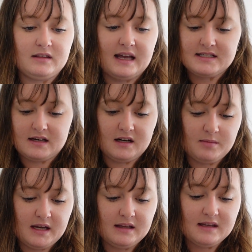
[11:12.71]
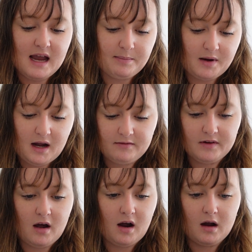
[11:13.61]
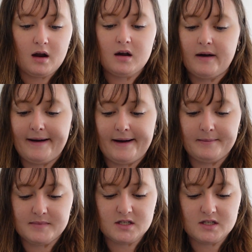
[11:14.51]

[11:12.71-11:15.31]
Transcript: That's going to be in the Epcot vlog,